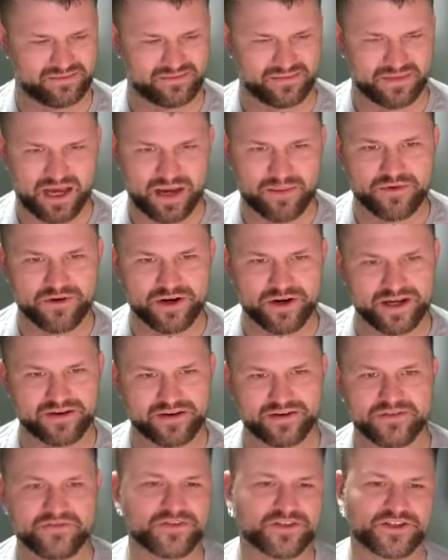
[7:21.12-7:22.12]
upgrade
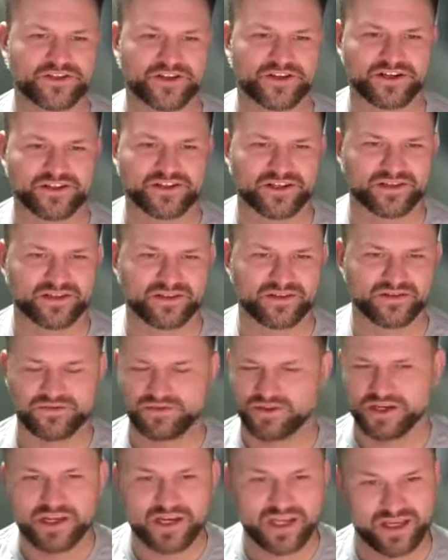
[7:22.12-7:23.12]
our infrastructure
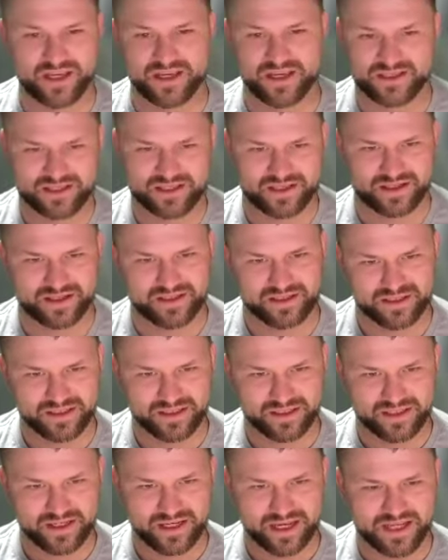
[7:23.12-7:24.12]
30 years ago.
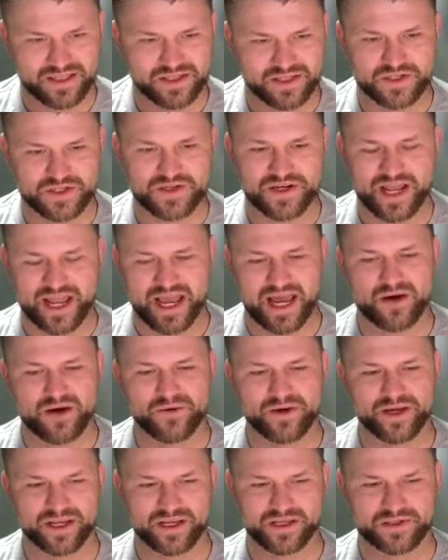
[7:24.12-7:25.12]
And so now
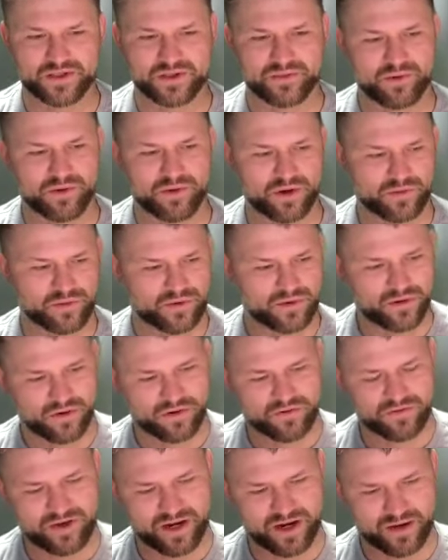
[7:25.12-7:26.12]
we're getting to a point where
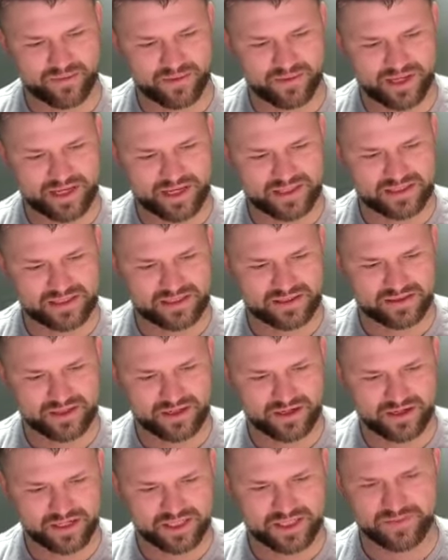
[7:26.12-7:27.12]
coal fire plants
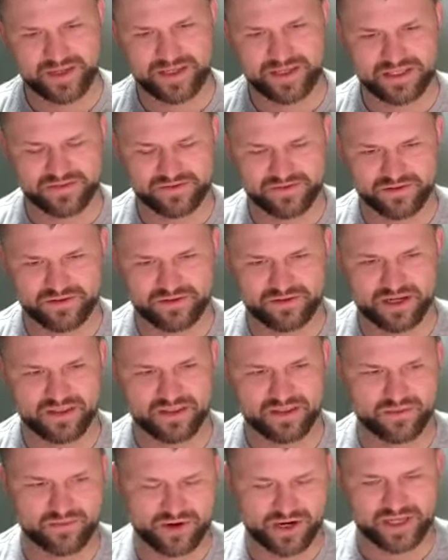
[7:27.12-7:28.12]
are expensive to
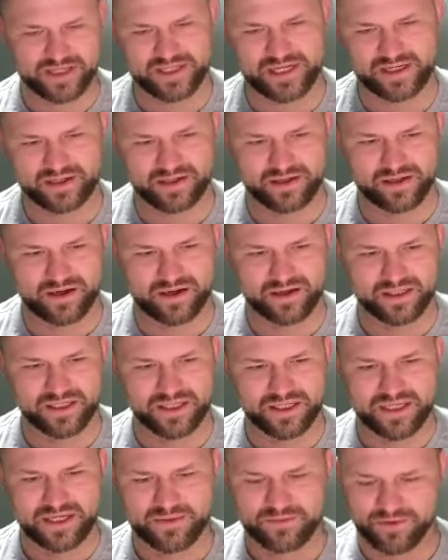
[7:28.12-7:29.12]
run. They break down a lot.
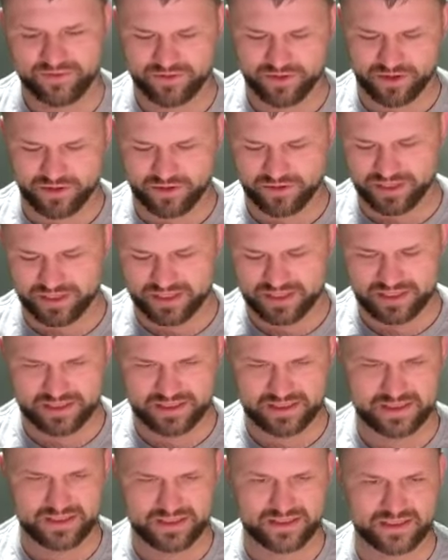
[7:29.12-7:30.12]
We've got all
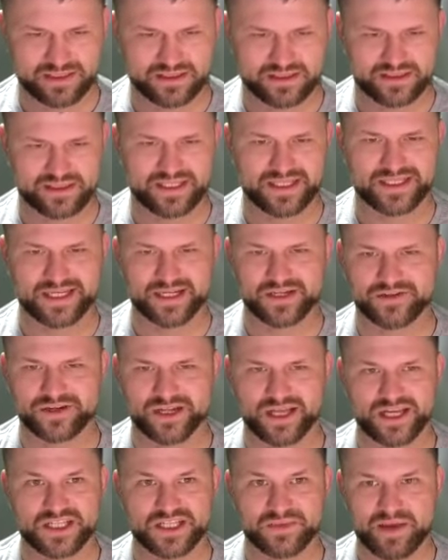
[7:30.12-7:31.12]
this
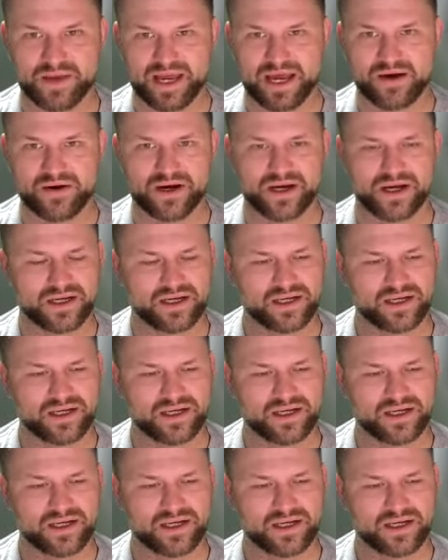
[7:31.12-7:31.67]
decentralized power,